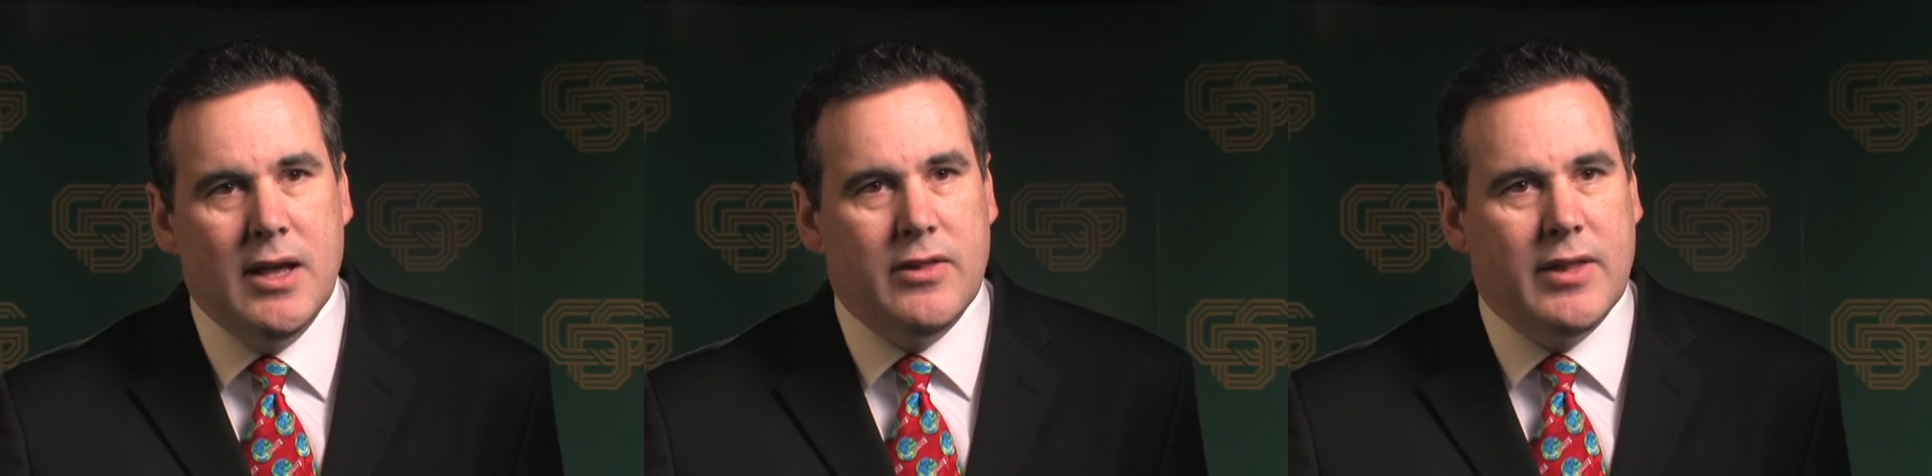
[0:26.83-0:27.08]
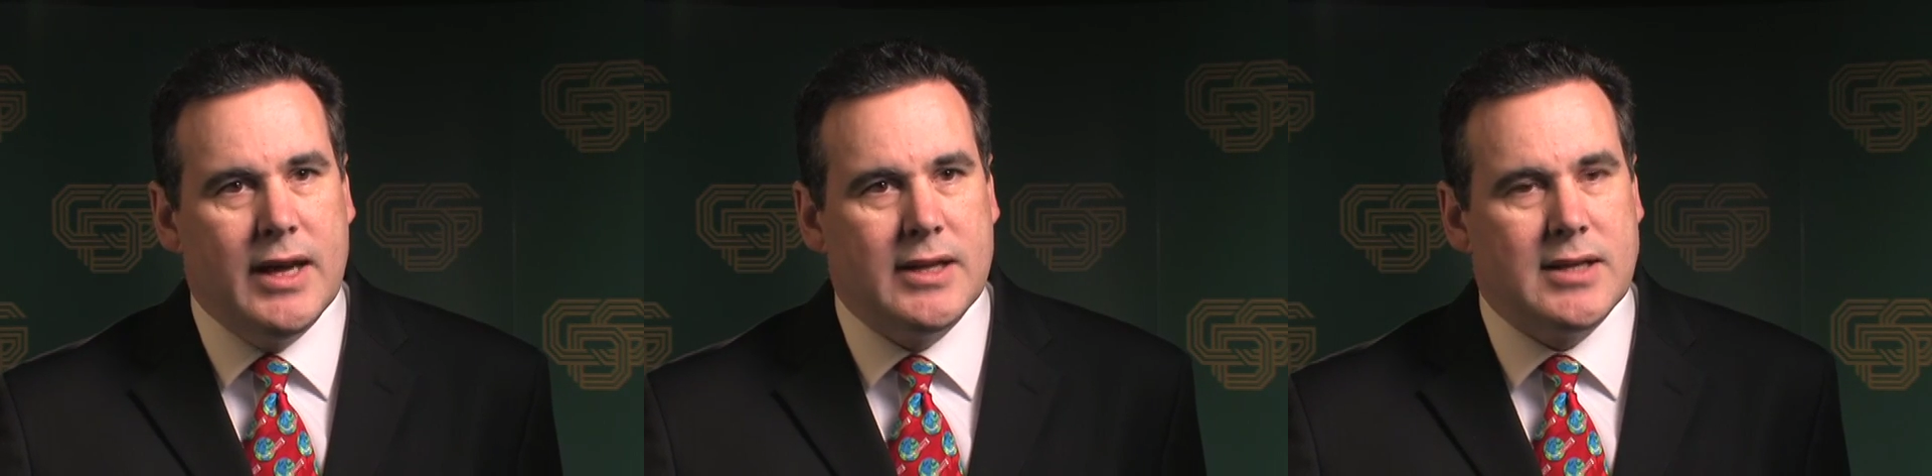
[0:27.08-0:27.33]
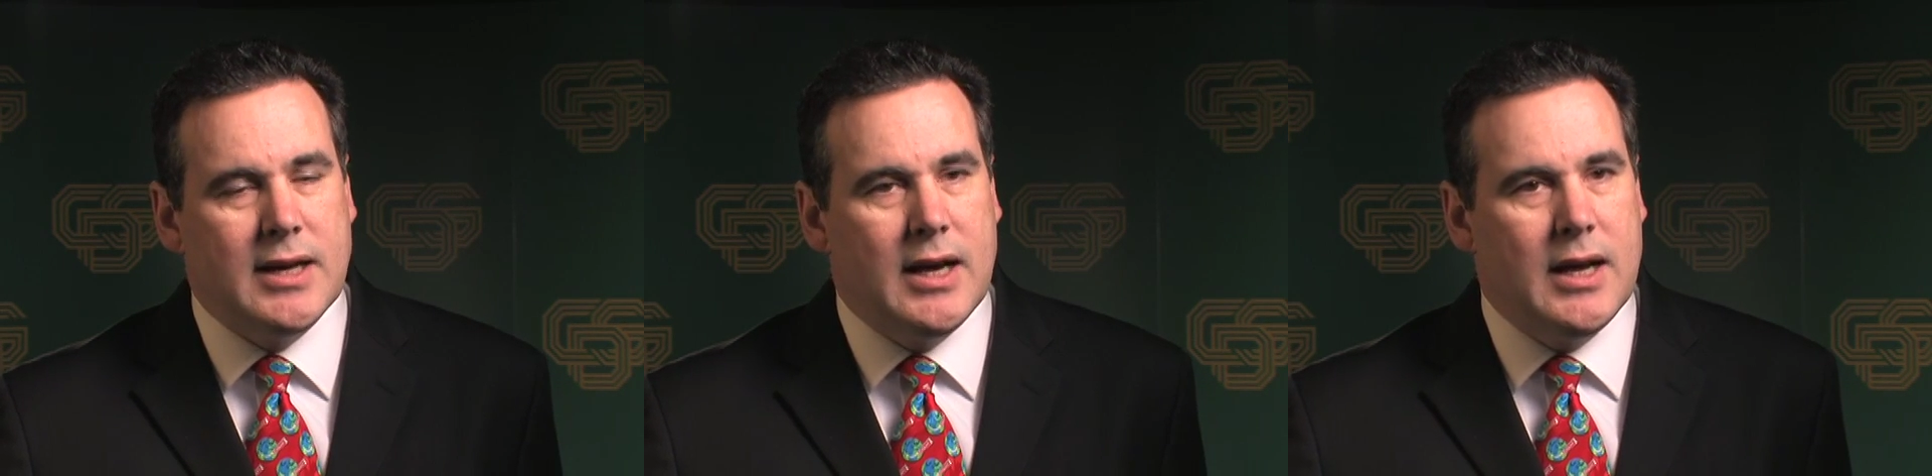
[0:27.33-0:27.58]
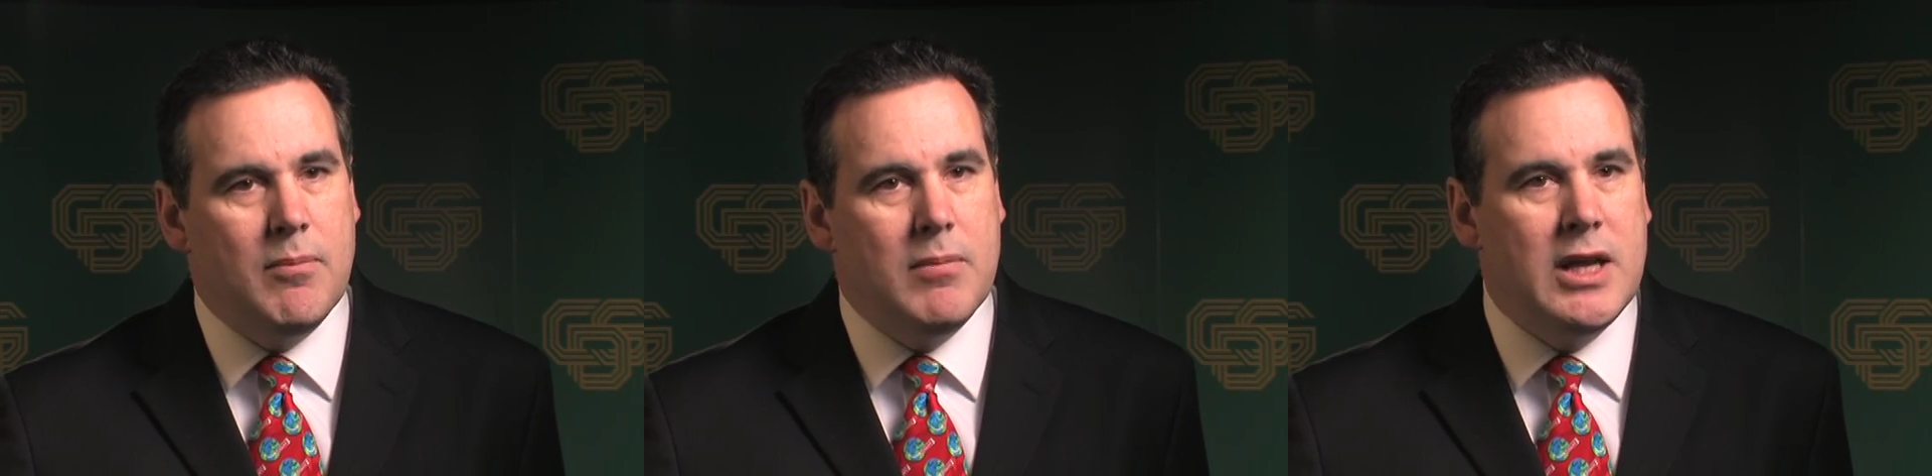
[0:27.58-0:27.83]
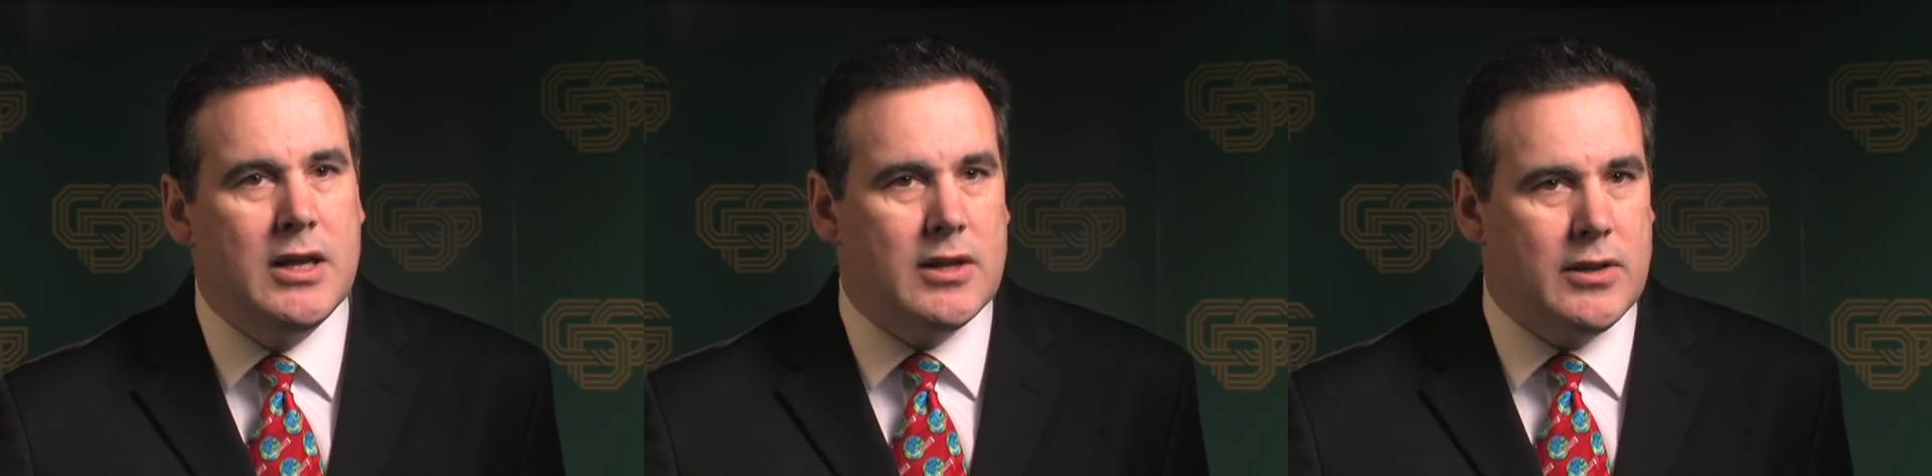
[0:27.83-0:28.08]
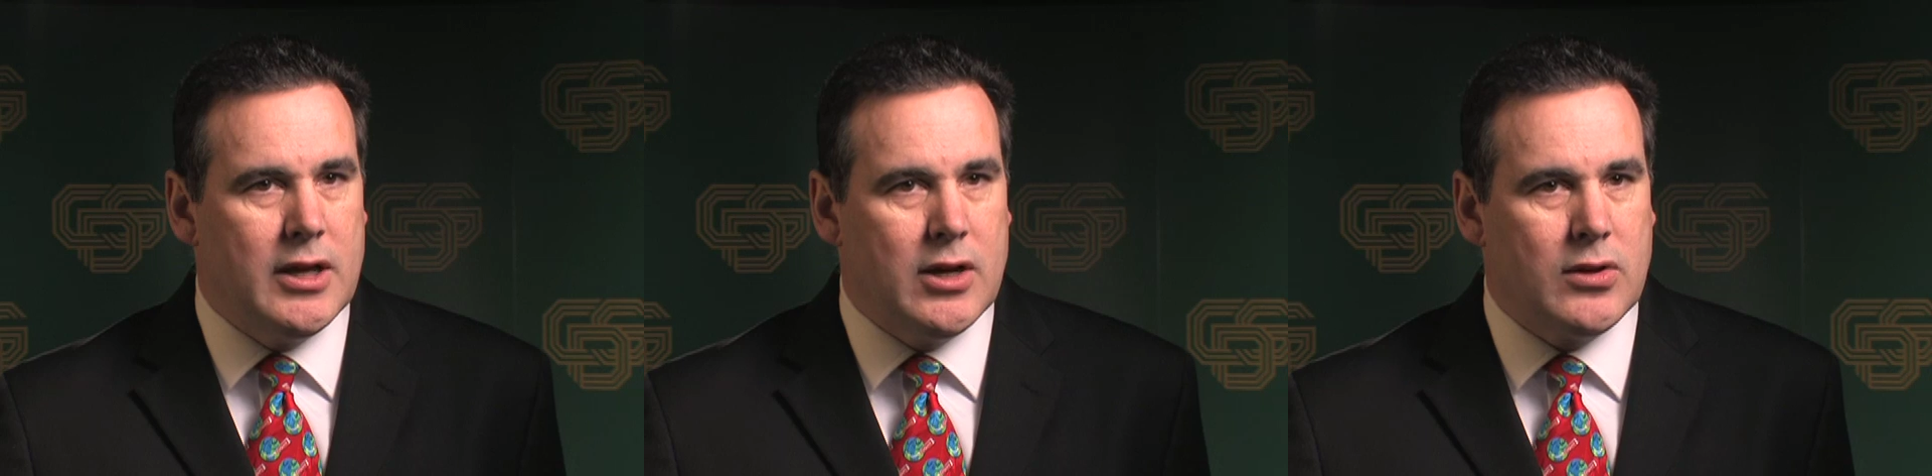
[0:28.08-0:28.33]
that uh,
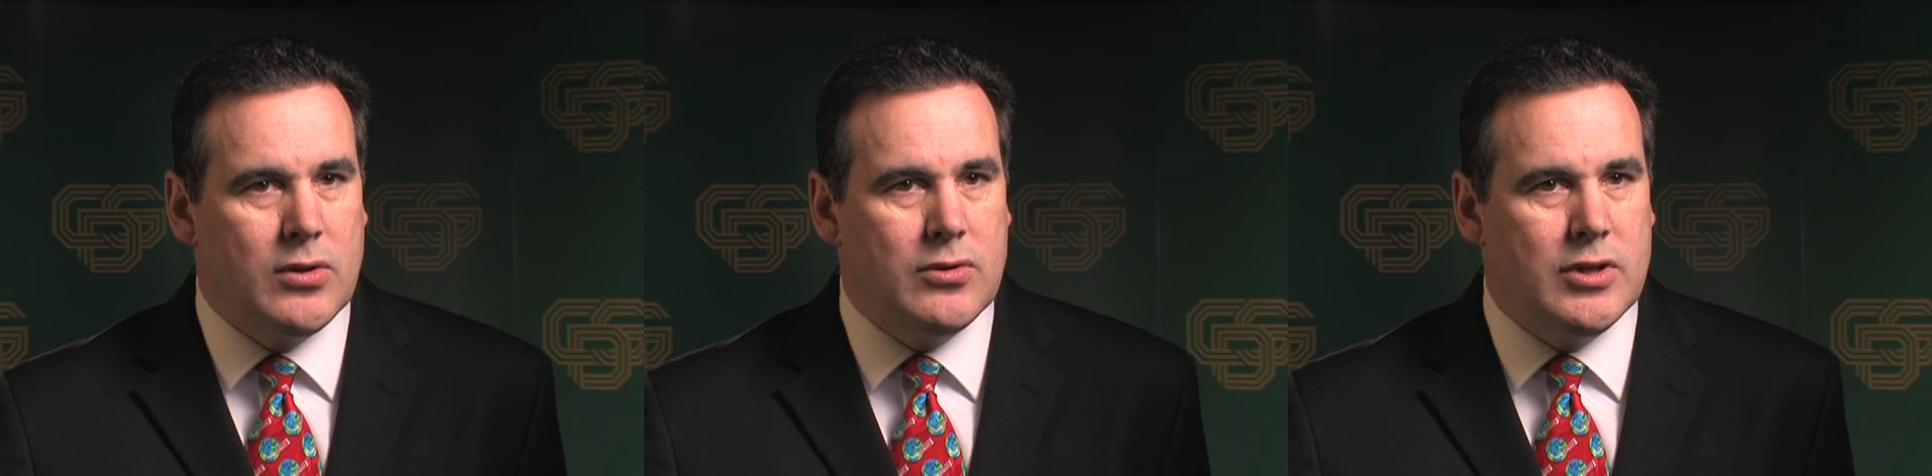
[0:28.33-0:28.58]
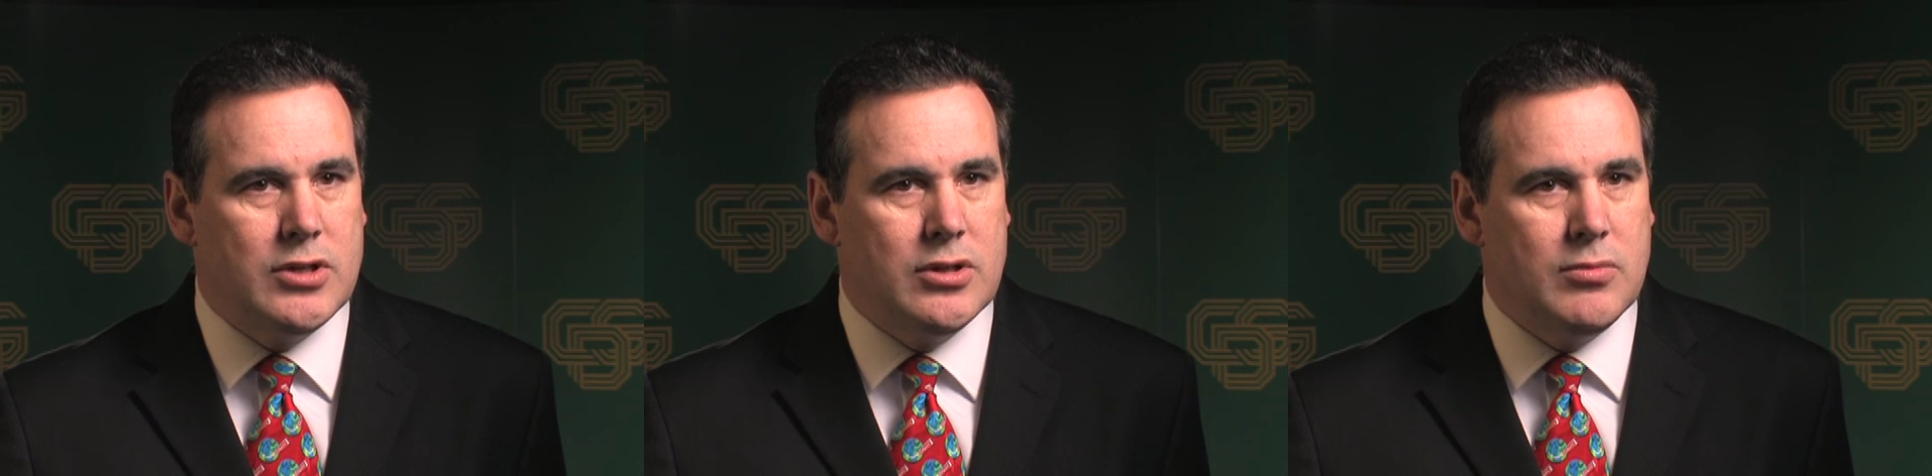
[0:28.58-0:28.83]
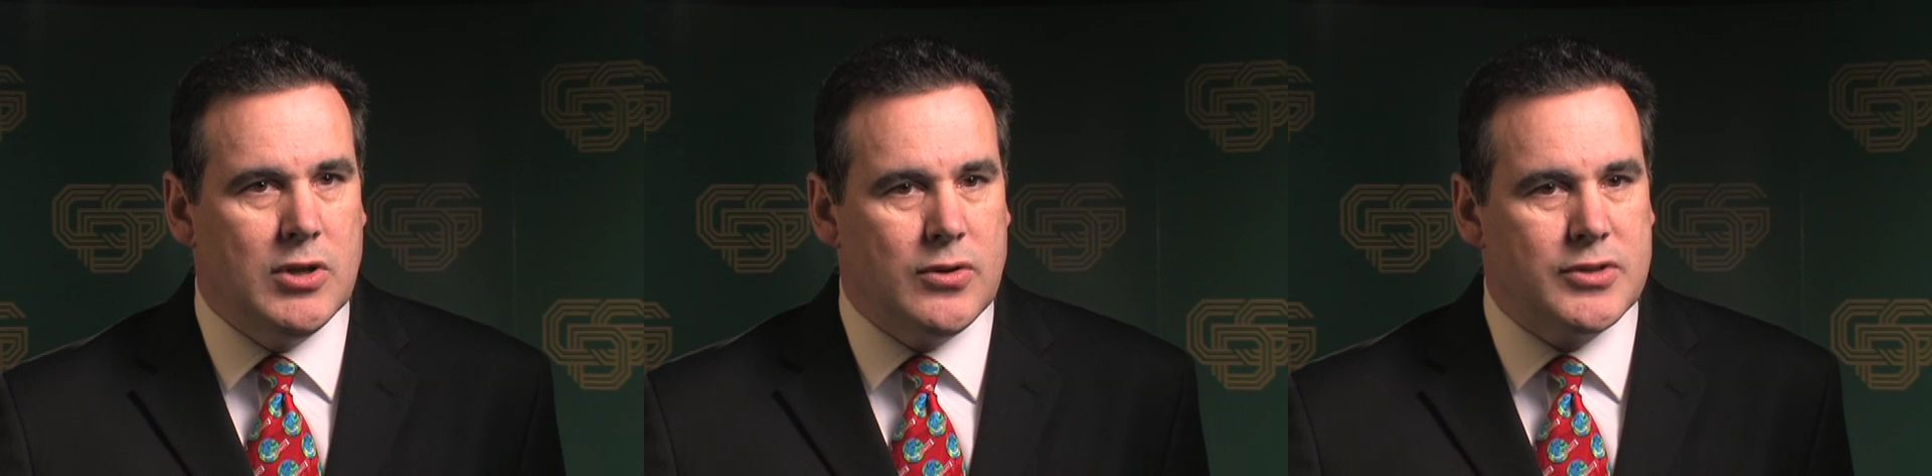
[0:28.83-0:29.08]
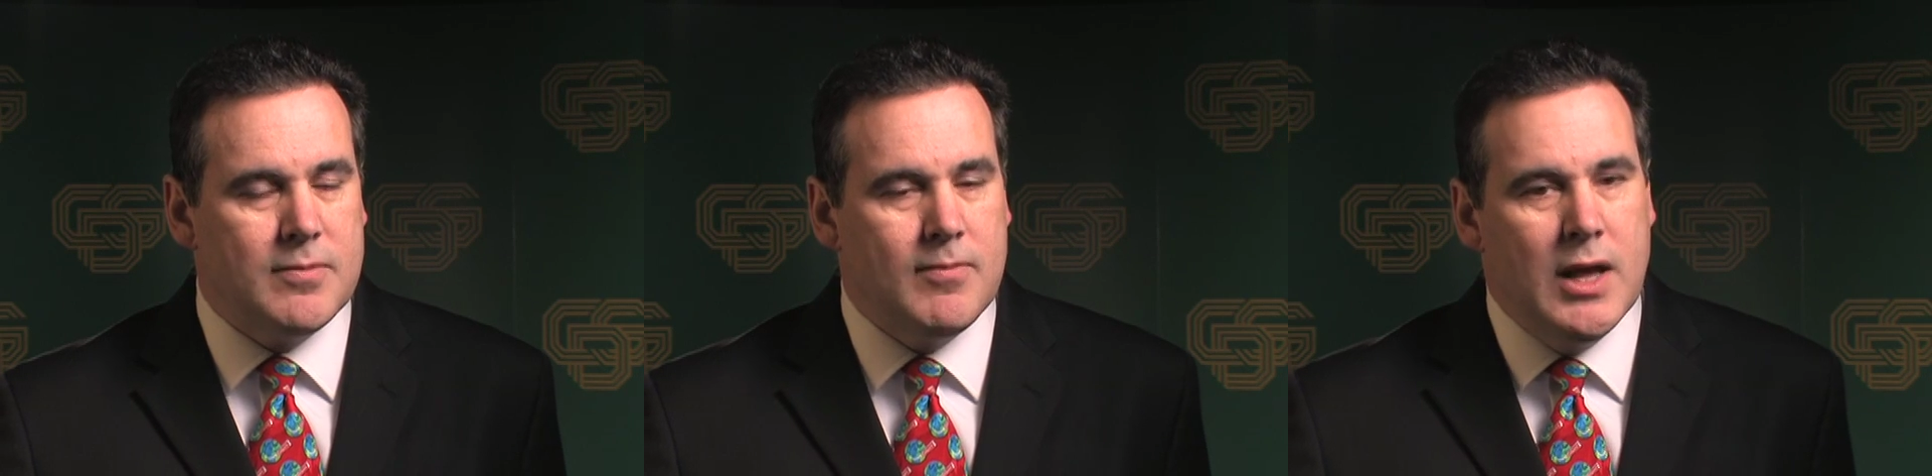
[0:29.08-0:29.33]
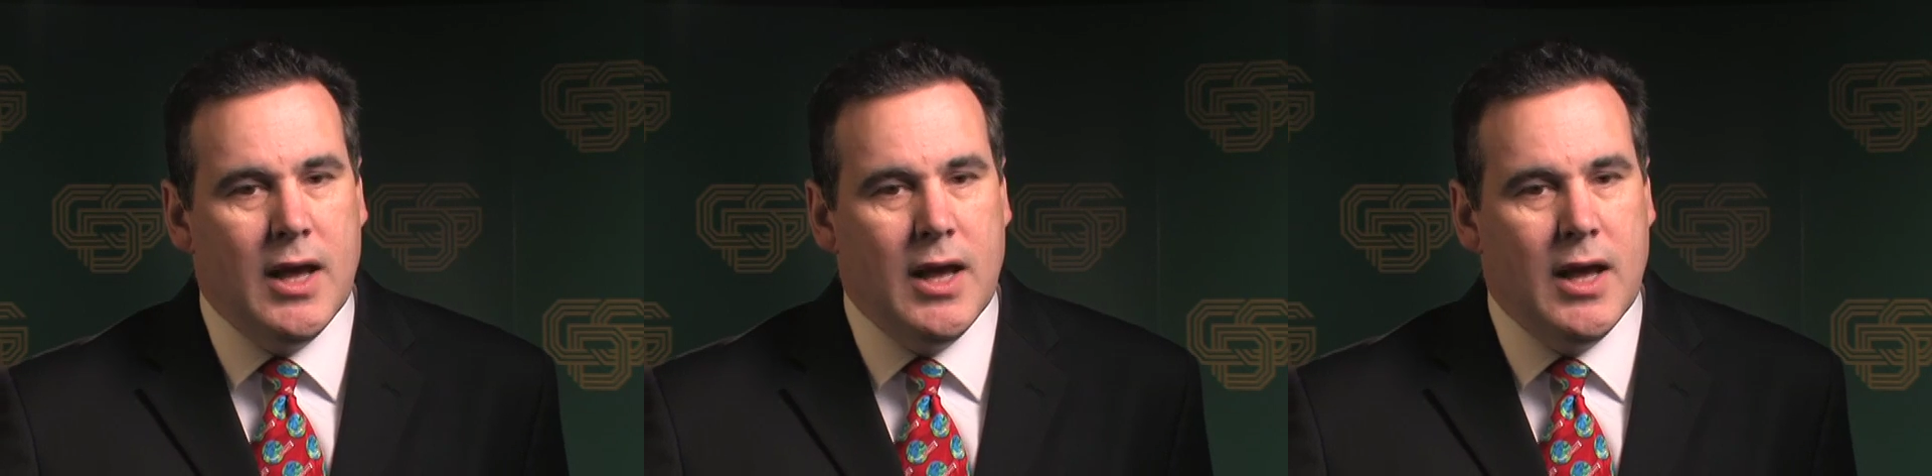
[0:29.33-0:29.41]
immediately occlude the tubules.